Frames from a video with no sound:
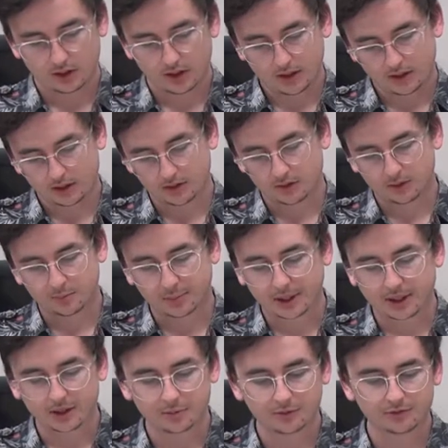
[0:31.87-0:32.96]
And then on the
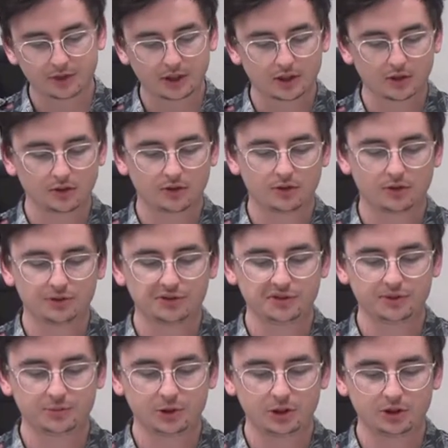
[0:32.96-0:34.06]
bottom you've got your hold
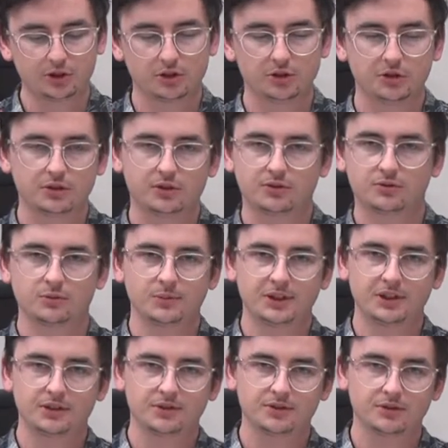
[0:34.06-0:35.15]
switch. This will
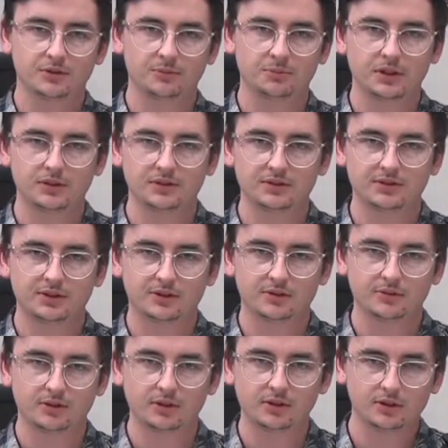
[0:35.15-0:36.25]
make it so the buttons don't
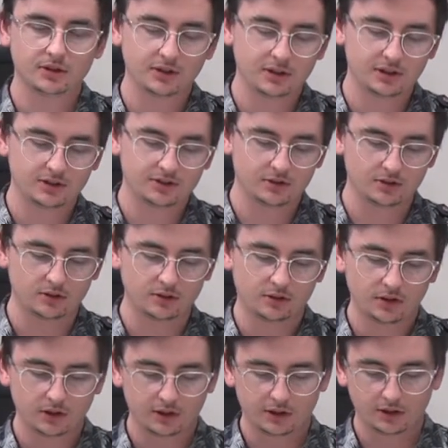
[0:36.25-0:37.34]
work in case you're
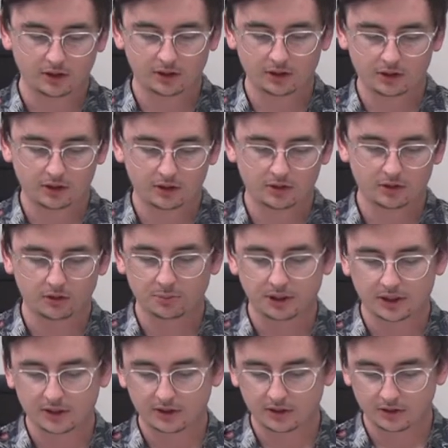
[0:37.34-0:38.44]
carrying it in your
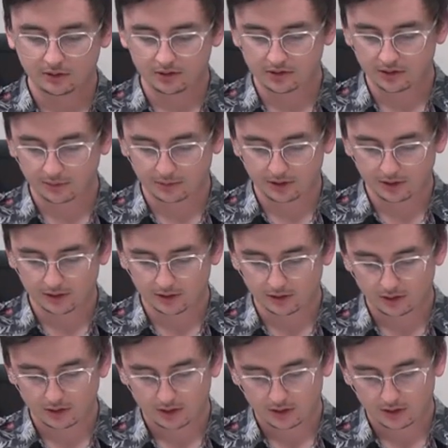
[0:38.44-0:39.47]
pocket or something.